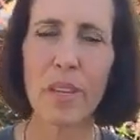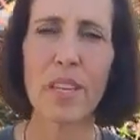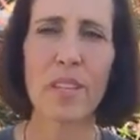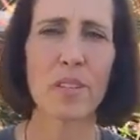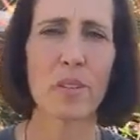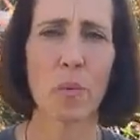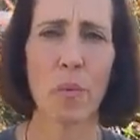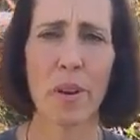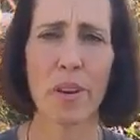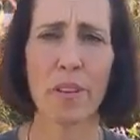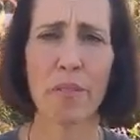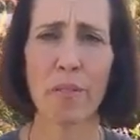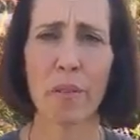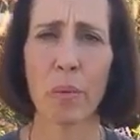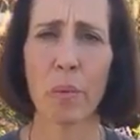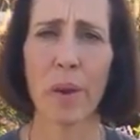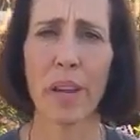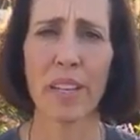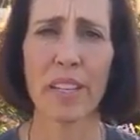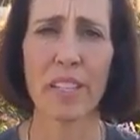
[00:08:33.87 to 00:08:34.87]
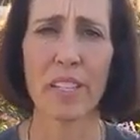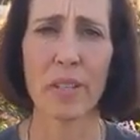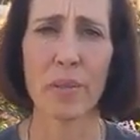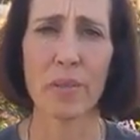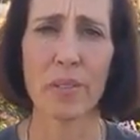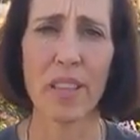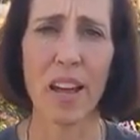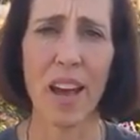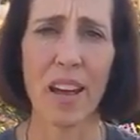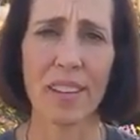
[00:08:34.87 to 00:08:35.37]
is a wonderful way to
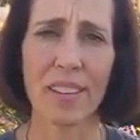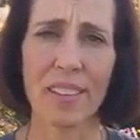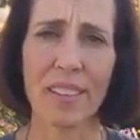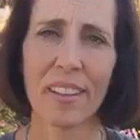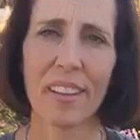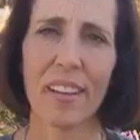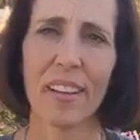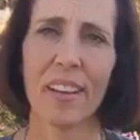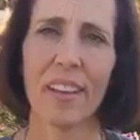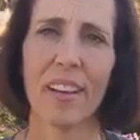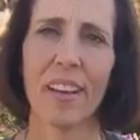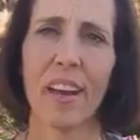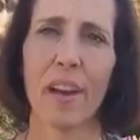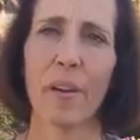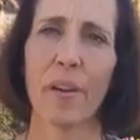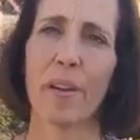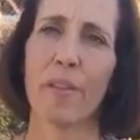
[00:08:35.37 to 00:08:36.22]
use that. Now,